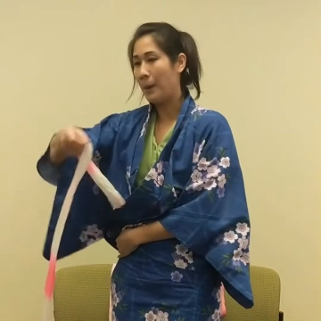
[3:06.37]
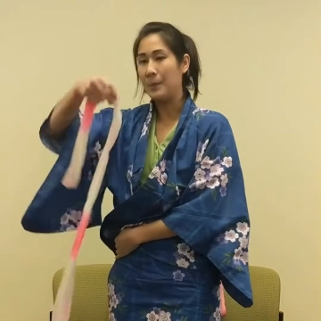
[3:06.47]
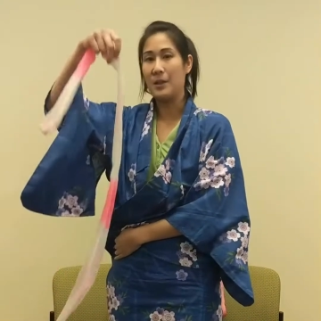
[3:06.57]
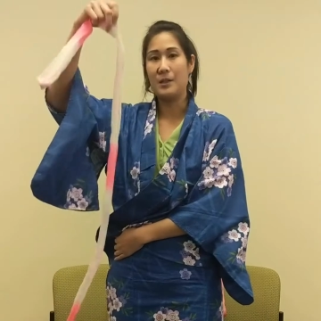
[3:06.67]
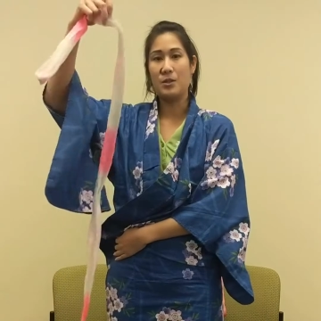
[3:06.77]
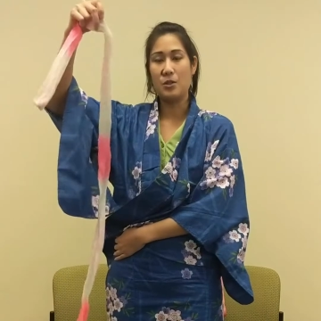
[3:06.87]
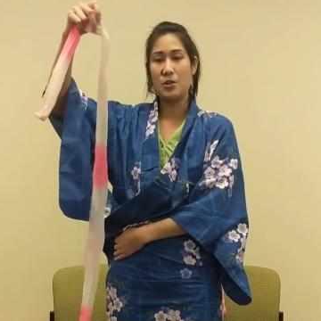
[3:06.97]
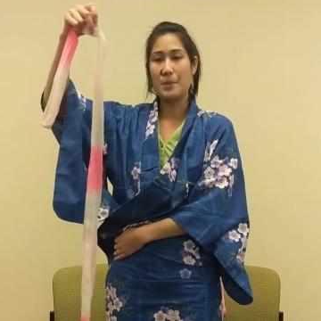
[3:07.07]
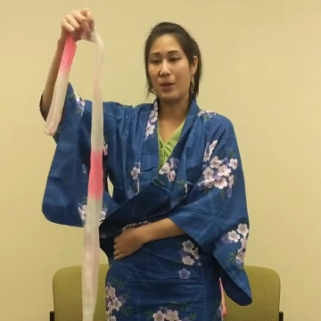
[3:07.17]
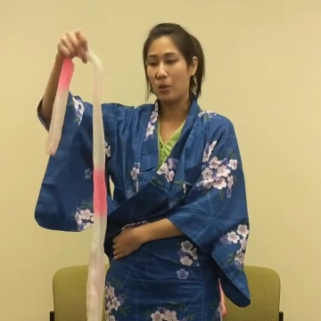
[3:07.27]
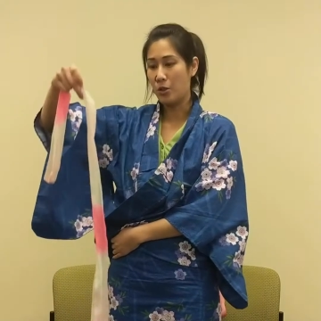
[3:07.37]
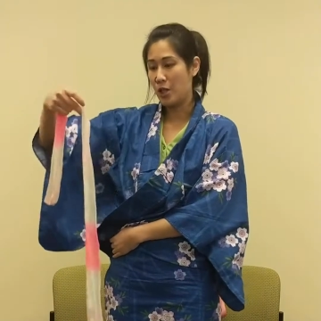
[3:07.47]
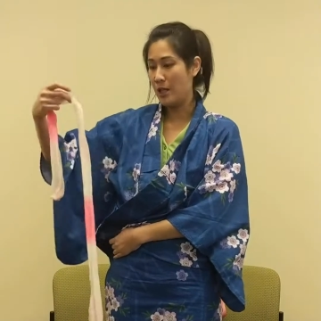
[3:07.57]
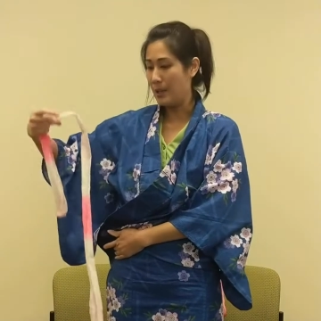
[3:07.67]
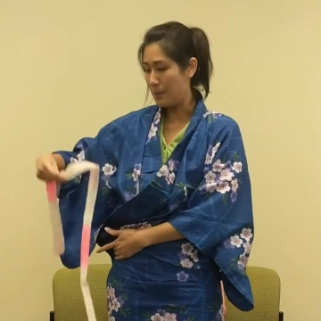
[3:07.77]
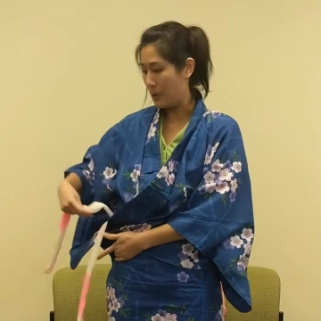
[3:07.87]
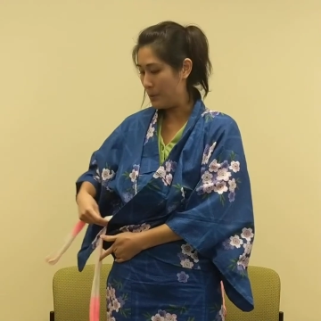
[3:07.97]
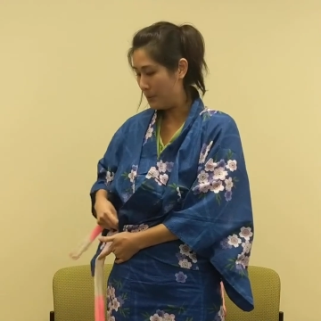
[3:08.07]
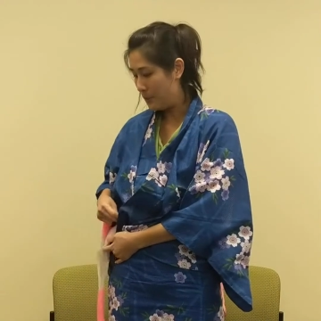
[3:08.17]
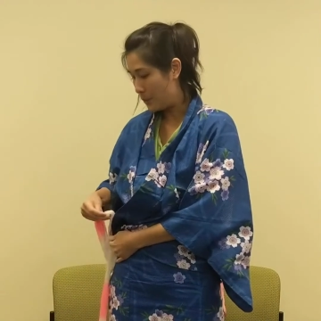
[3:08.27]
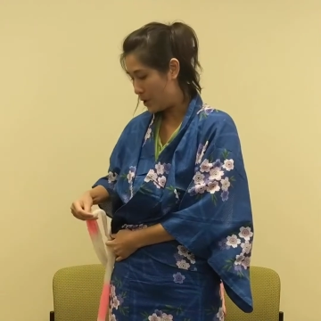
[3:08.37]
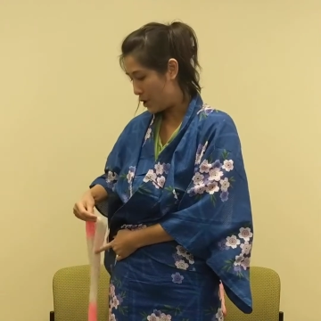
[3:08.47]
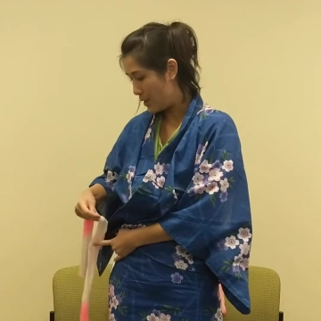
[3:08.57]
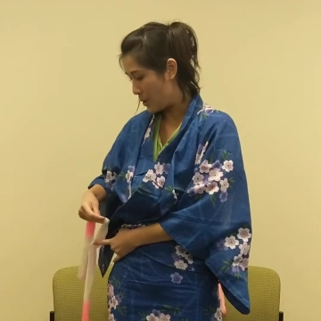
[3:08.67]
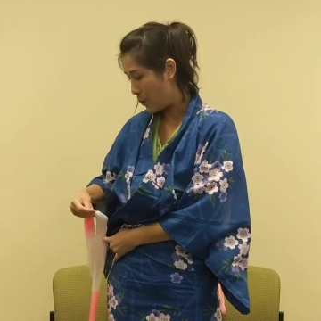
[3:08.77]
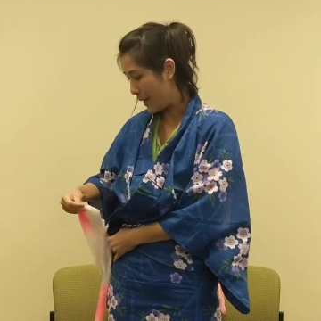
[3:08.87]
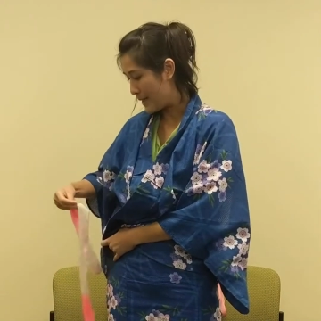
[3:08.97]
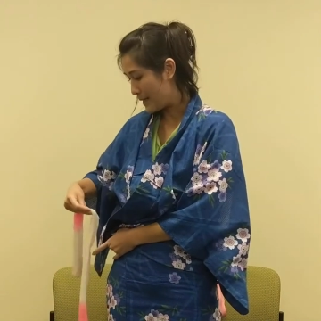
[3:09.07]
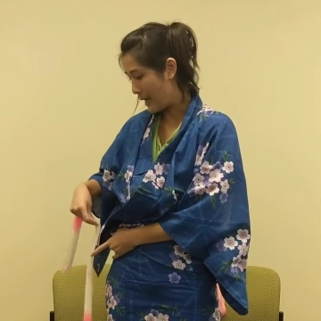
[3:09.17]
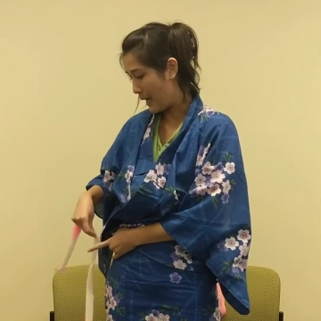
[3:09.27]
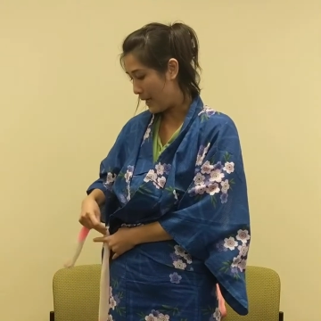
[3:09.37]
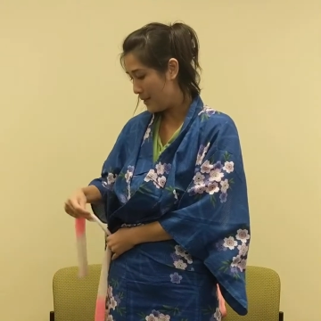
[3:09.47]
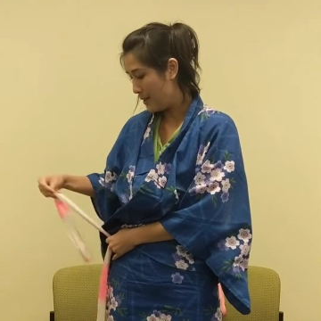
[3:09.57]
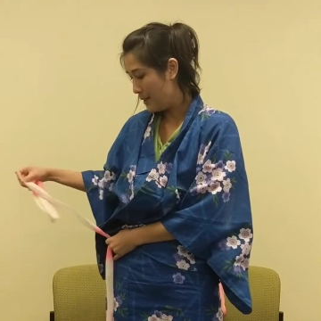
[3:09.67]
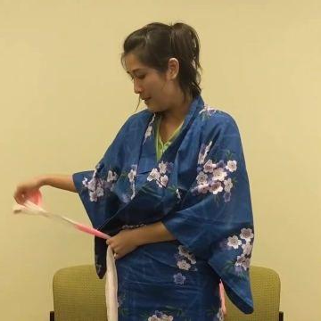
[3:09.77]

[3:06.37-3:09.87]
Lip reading: I'm going to use my koshi himo, which is a waist tie.